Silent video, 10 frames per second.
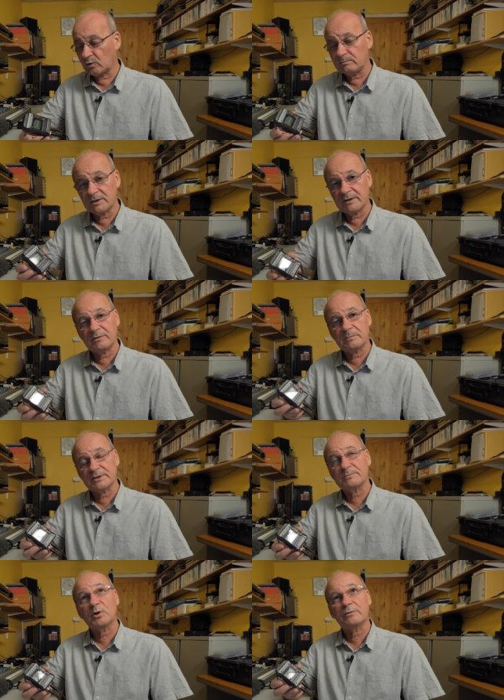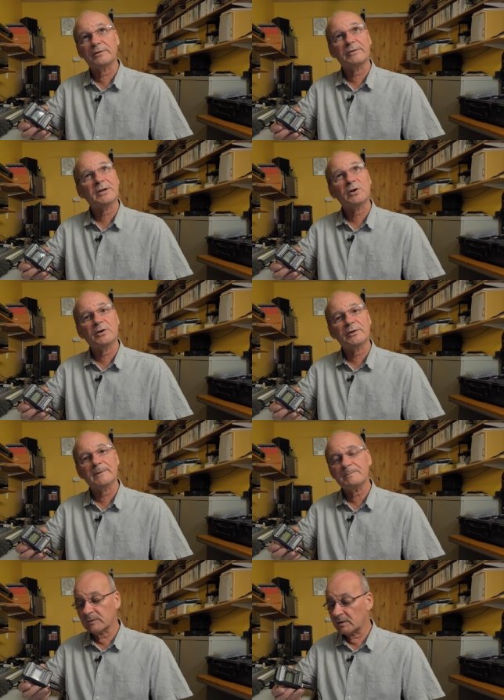unbelievably small for a
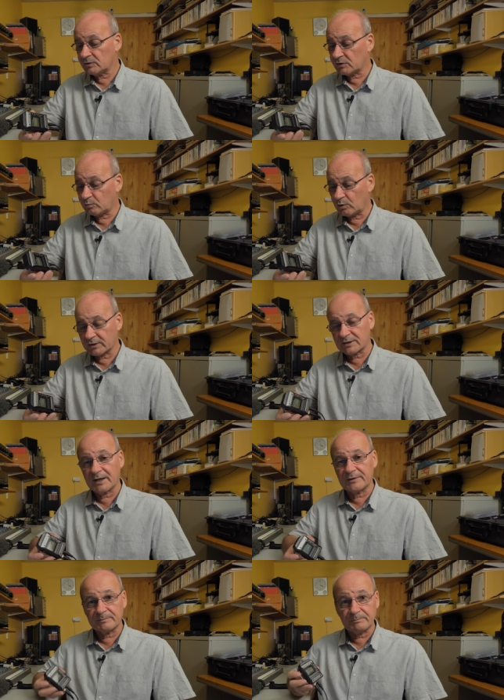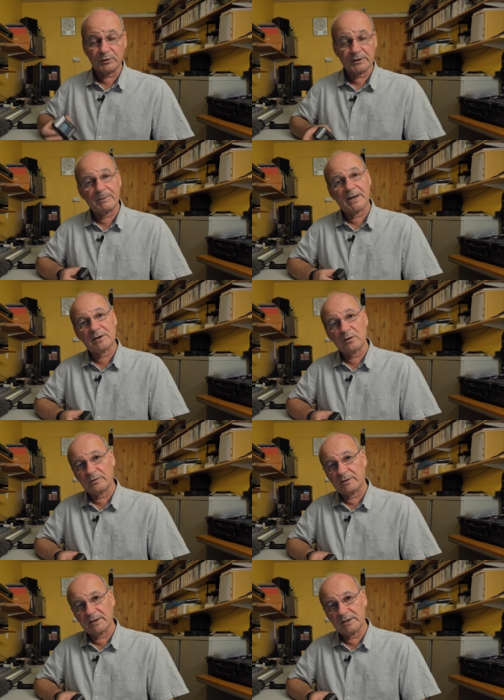recorder just works like the body pack
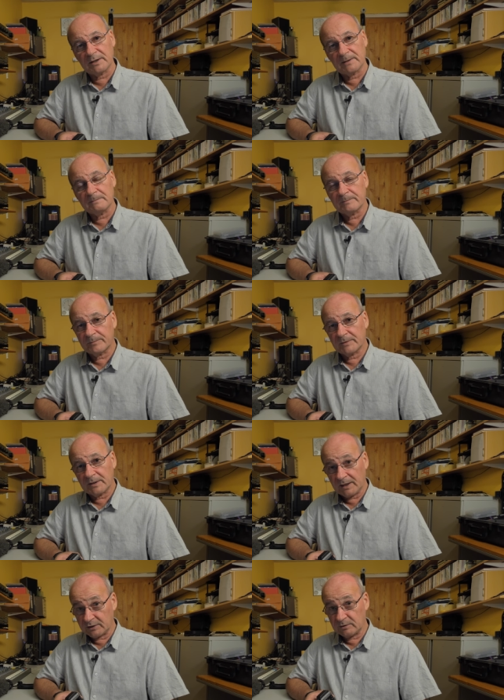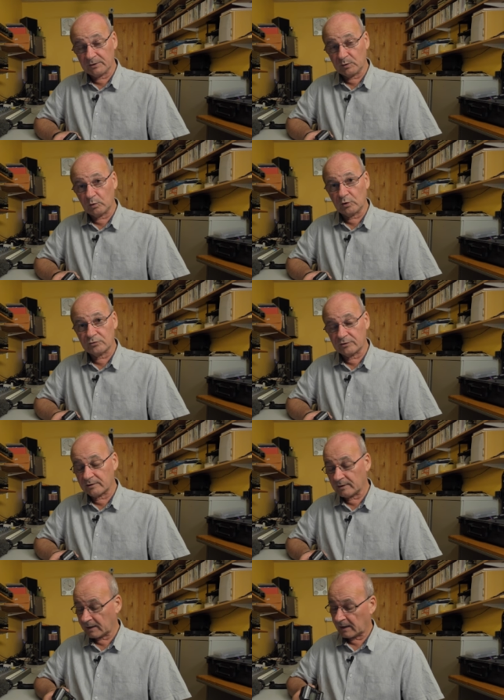on the uh,
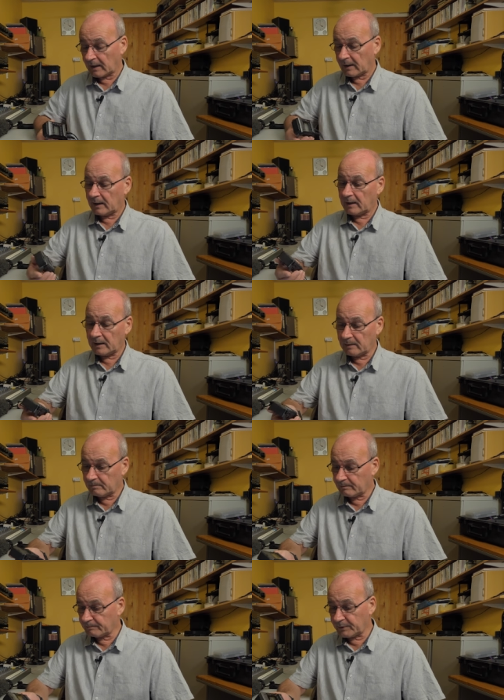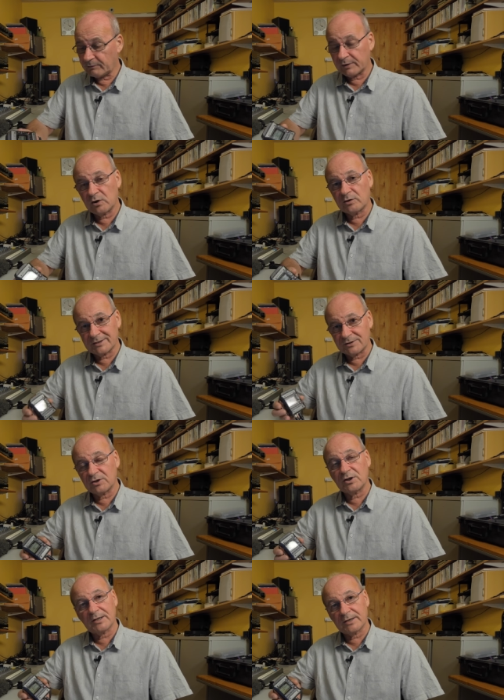EW100 um, but it records
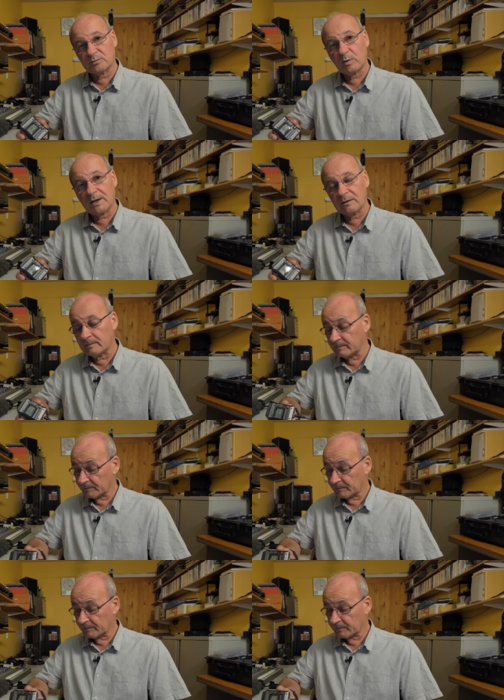internally as well